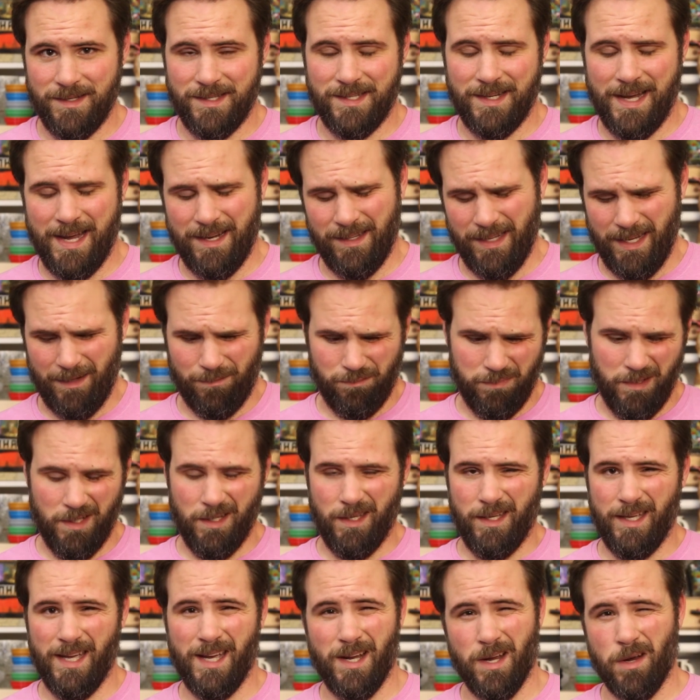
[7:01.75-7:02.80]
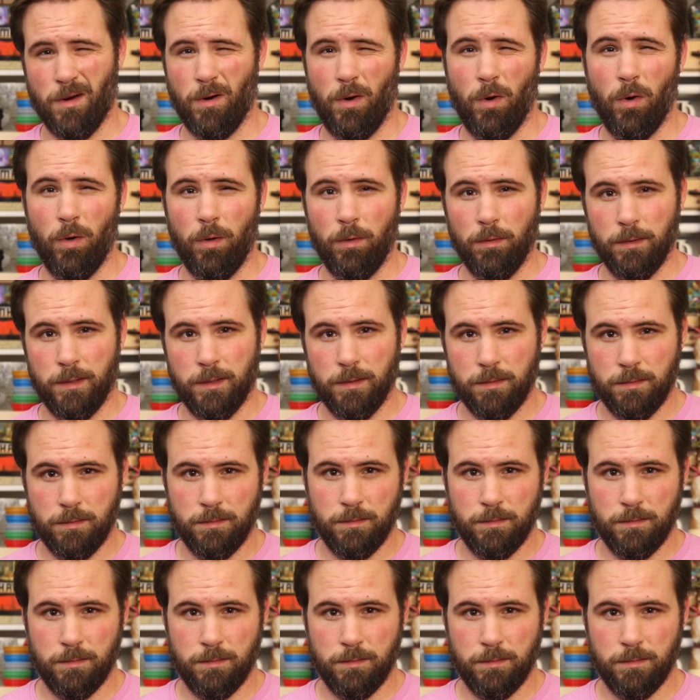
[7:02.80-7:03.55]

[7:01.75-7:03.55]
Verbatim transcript: and decide, like, yeah, you're old.